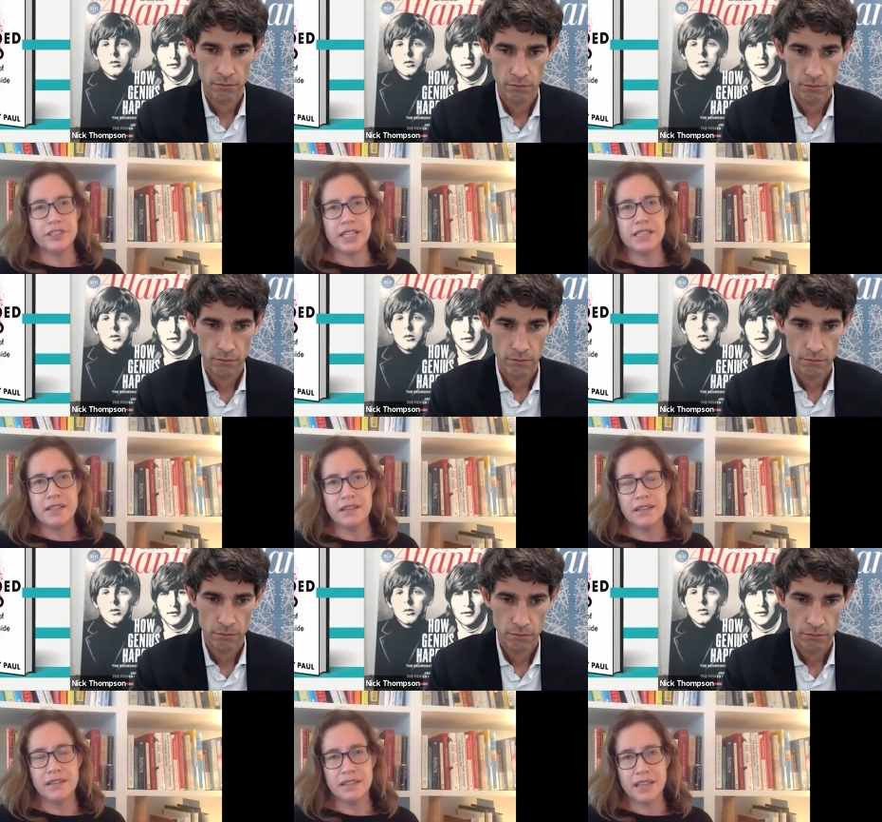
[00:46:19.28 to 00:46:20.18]
Speaker 1: your days i
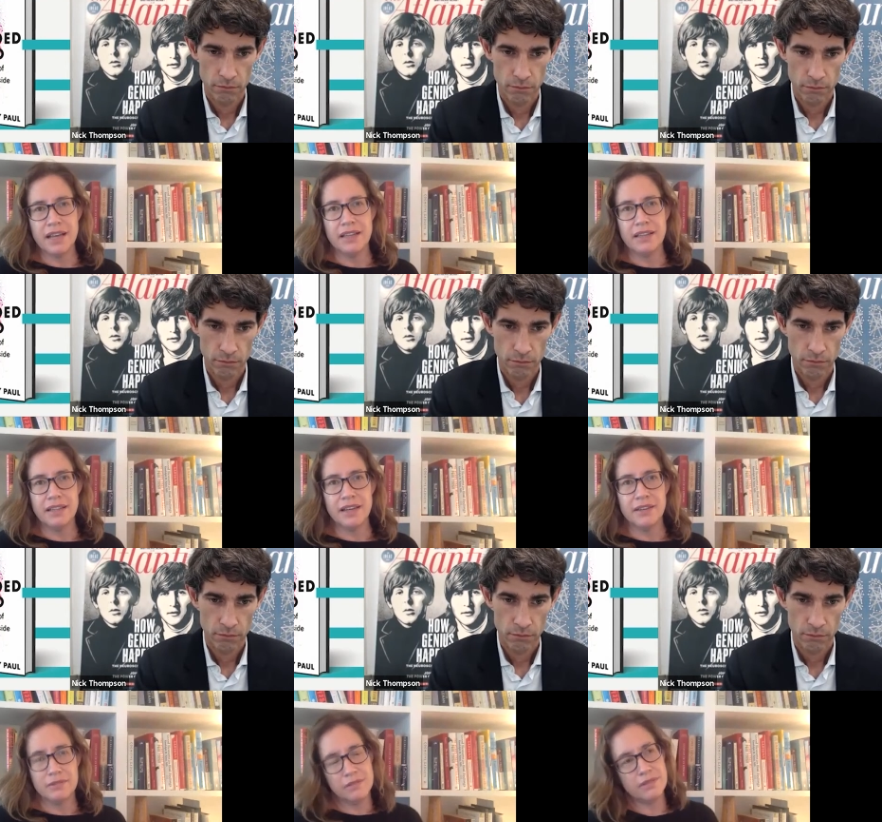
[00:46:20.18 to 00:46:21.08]
think that that
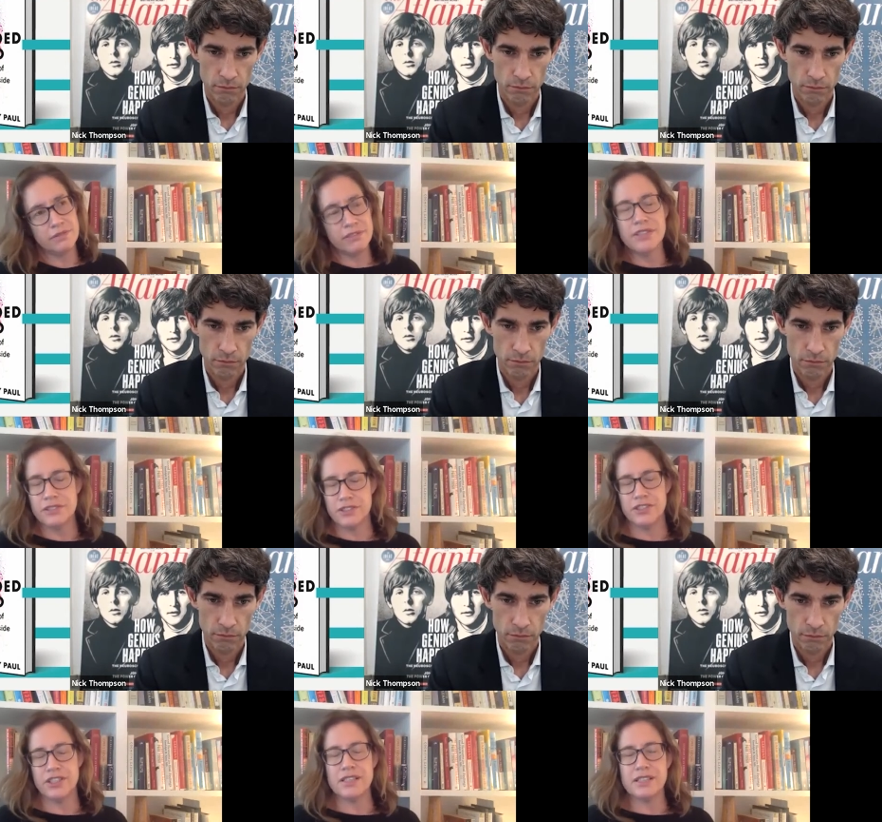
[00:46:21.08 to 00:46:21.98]
that research
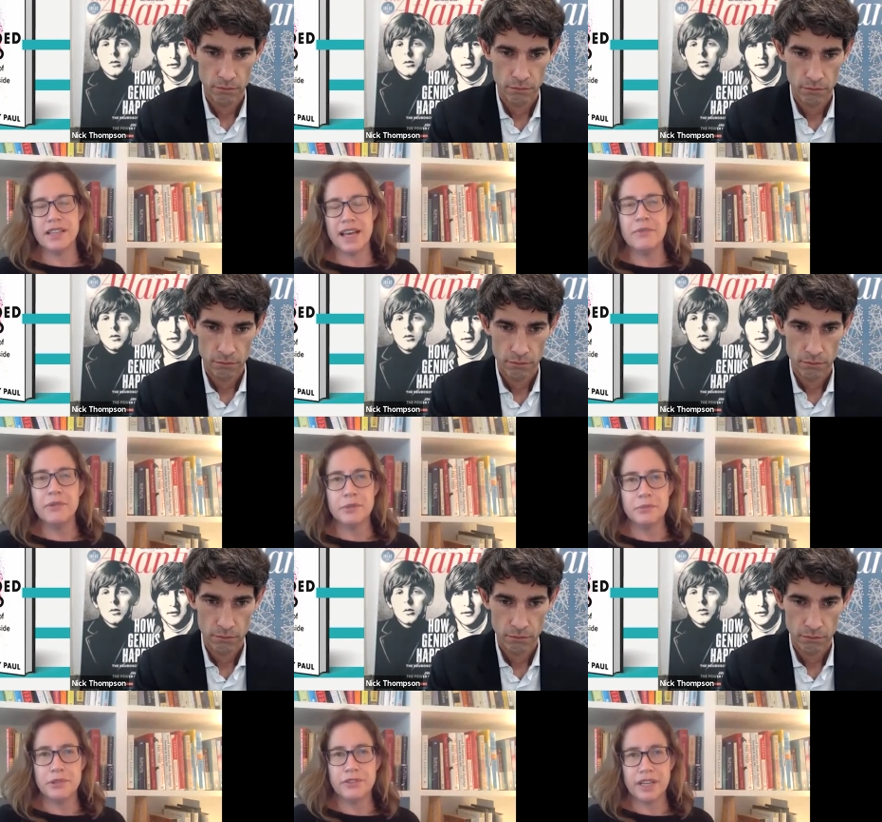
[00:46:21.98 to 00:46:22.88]
suggested that will
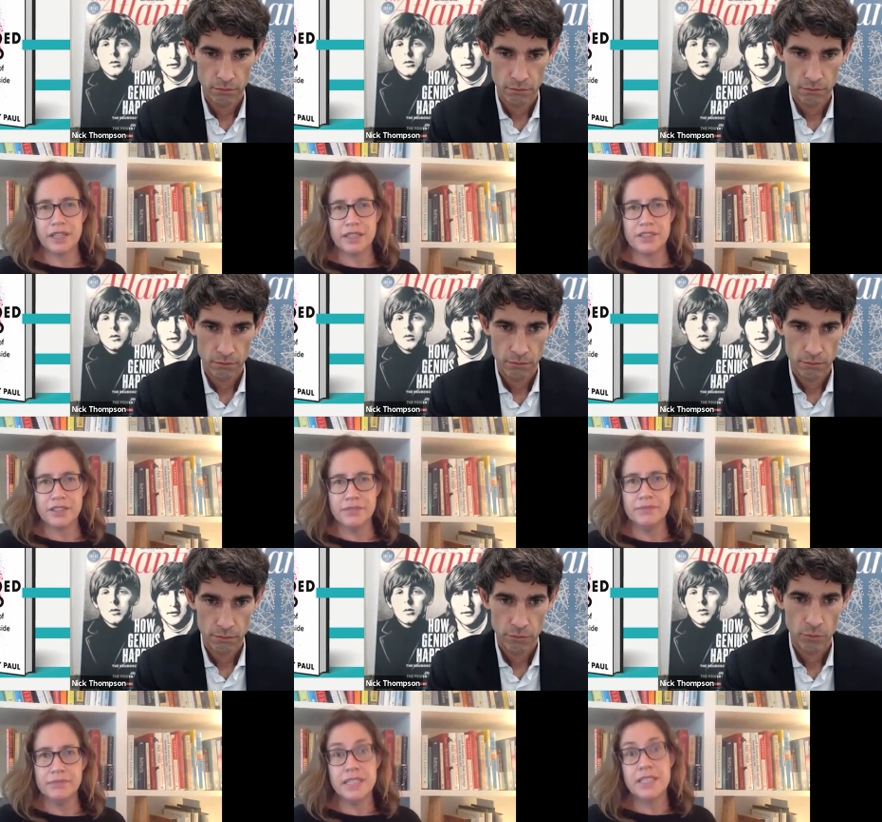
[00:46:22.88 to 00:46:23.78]
improve cognition
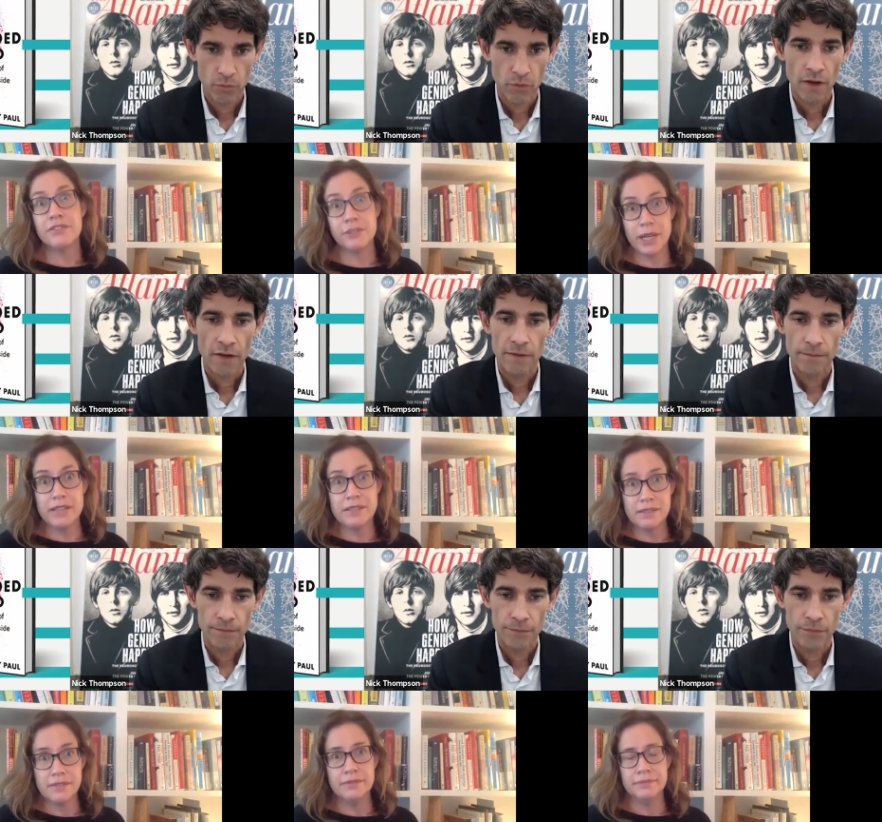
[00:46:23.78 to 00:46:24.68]
in different ways.
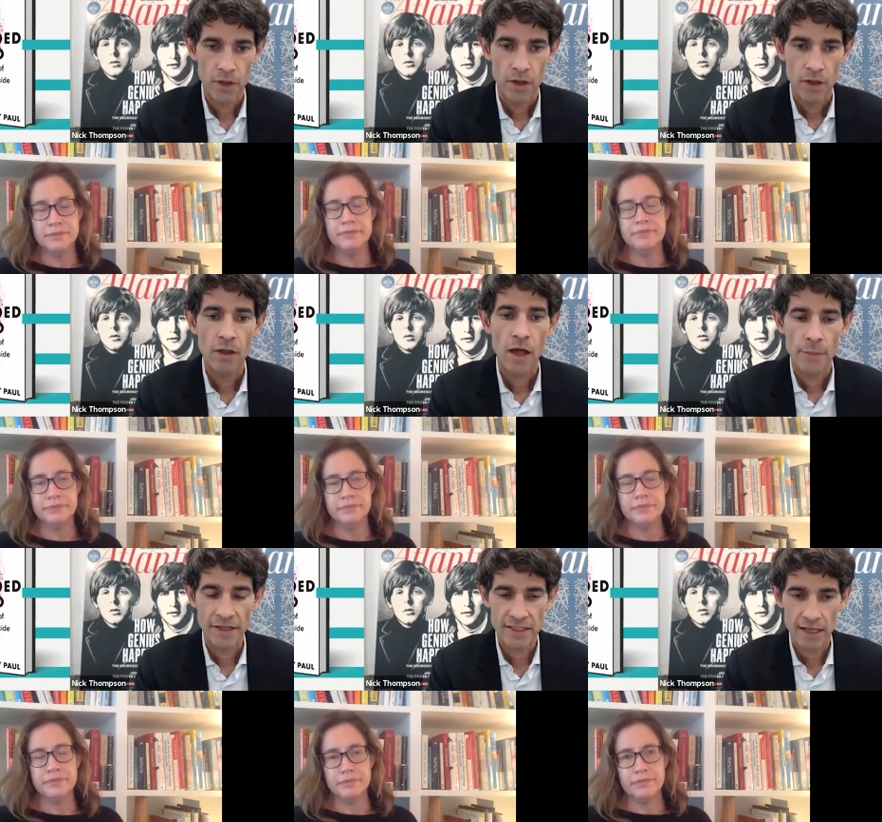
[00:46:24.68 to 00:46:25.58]
Speaker 2: That
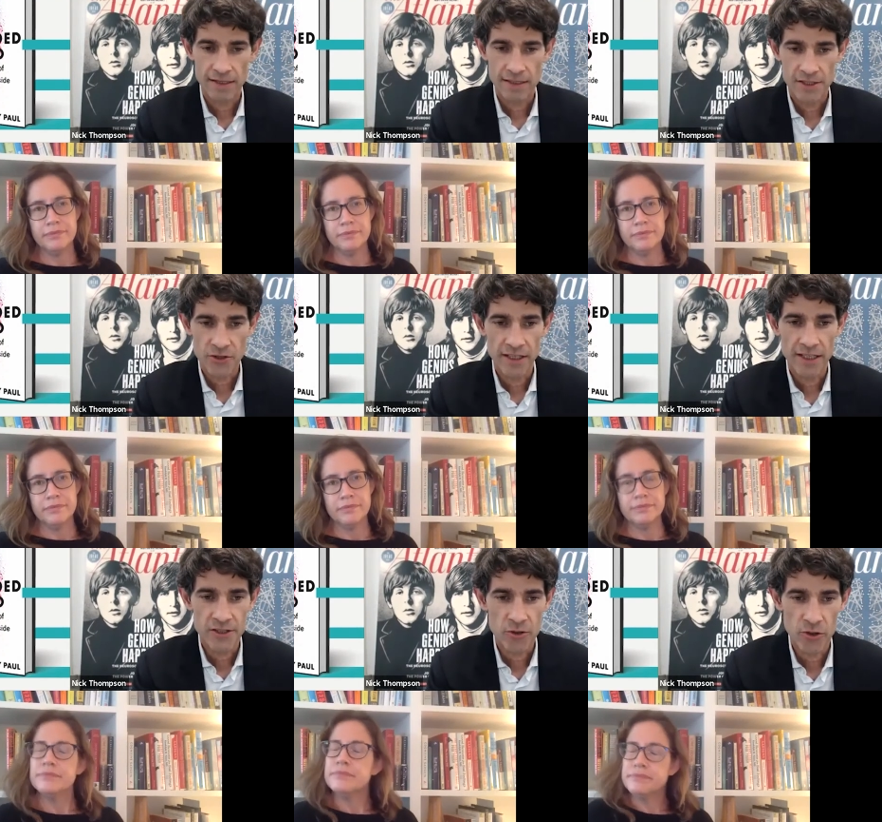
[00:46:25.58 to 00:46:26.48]
makes a lot of sense. Okay,
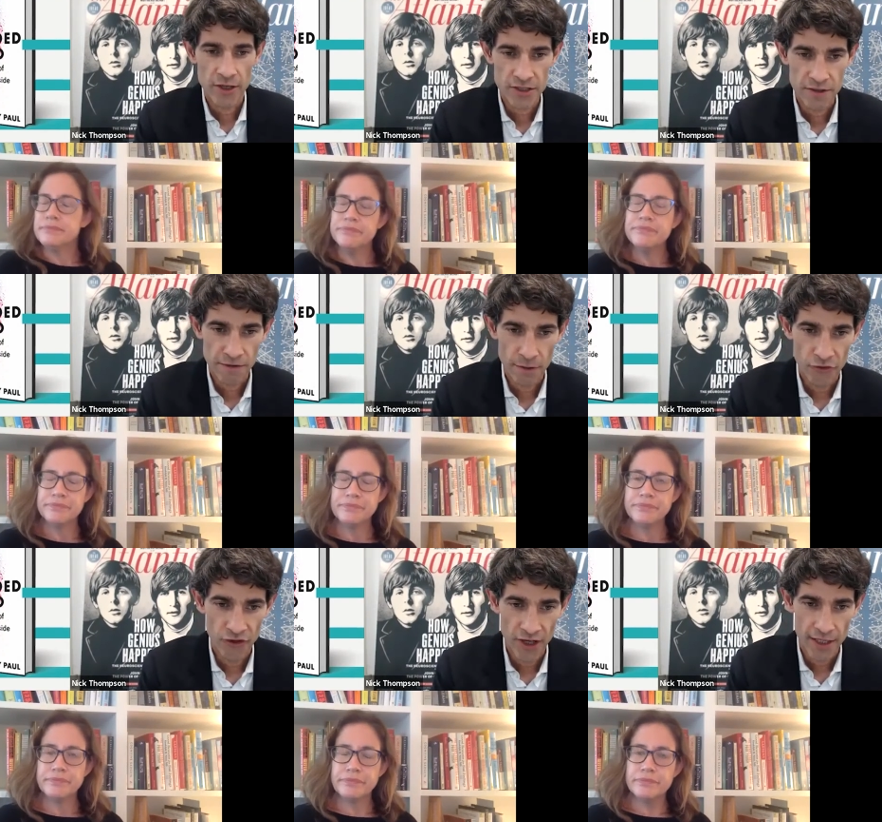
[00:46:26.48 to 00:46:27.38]
let's go to a question from
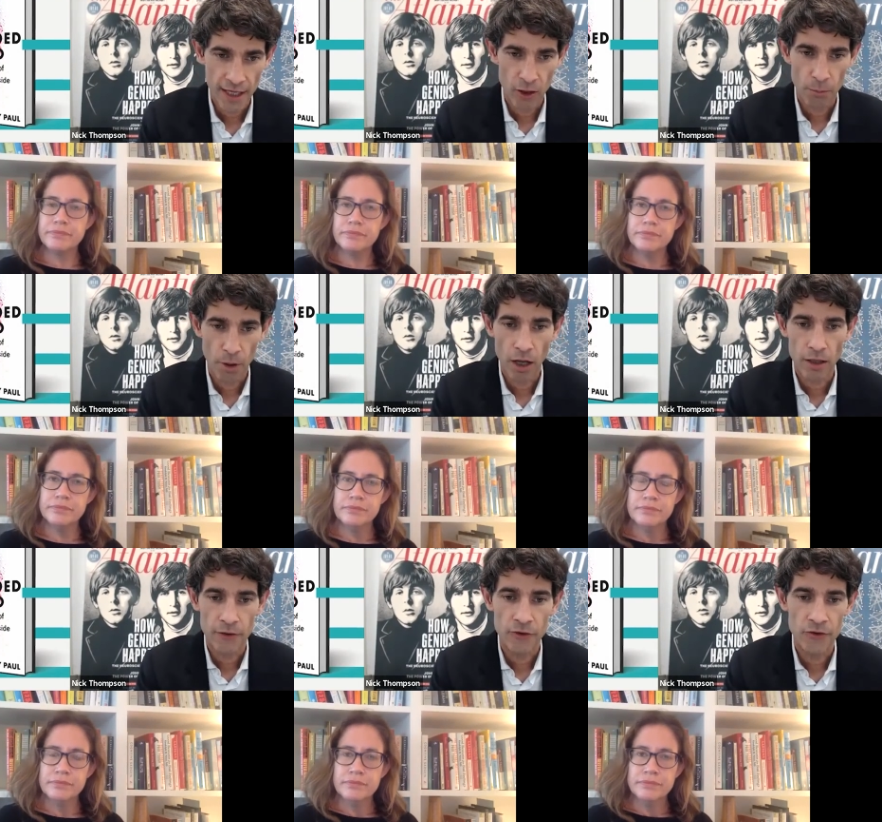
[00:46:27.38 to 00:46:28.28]
Jane L.
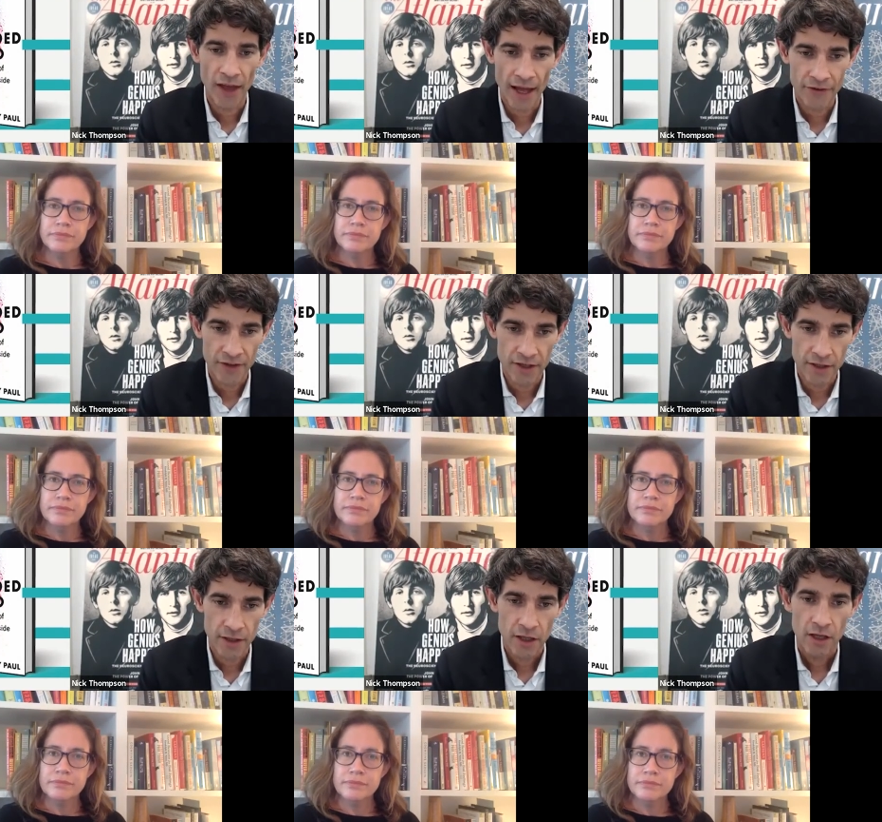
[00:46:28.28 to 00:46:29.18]
Pollan, who's
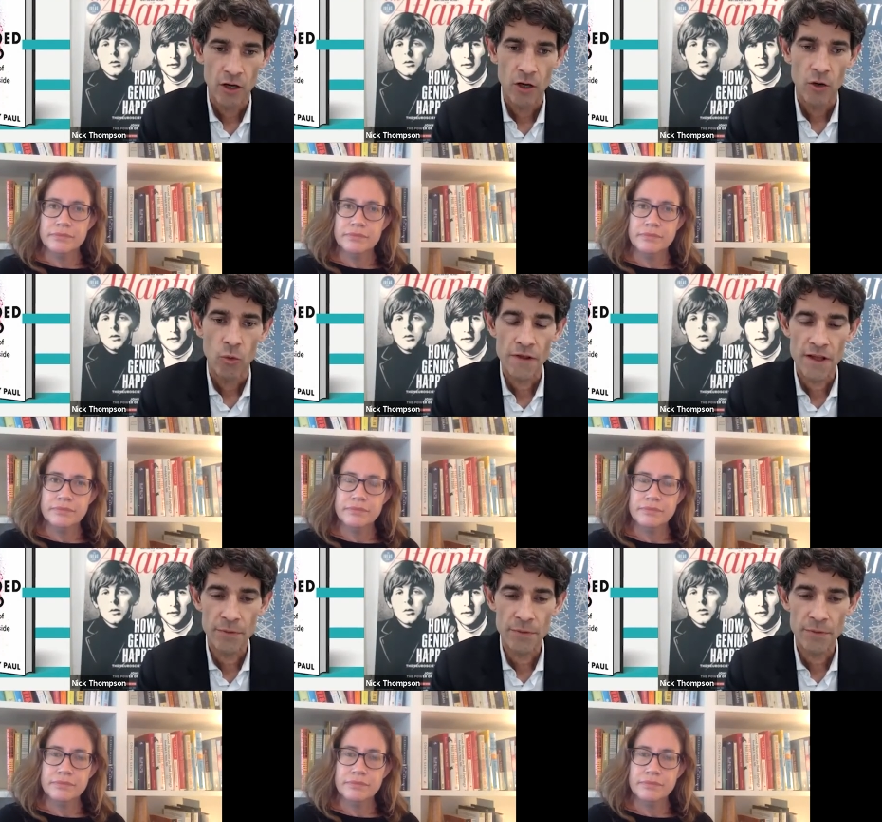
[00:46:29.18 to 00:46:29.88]
asking, what are the